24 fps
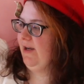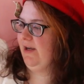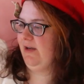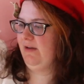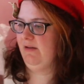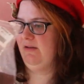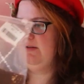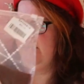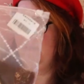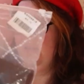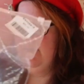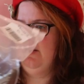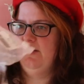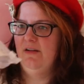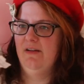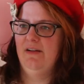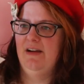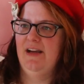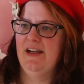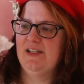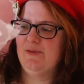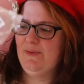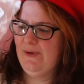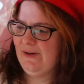
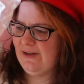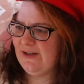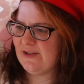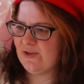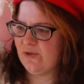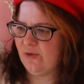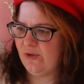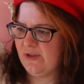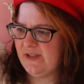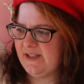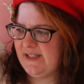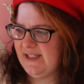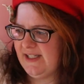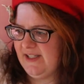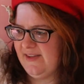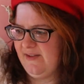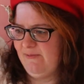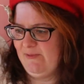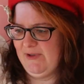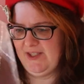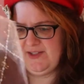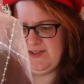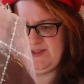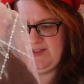I swear I saw a sticker
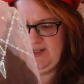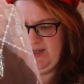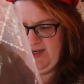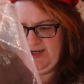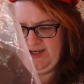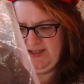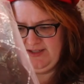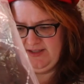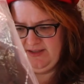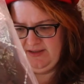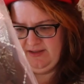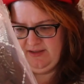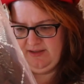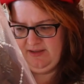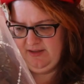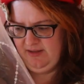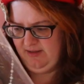with the size.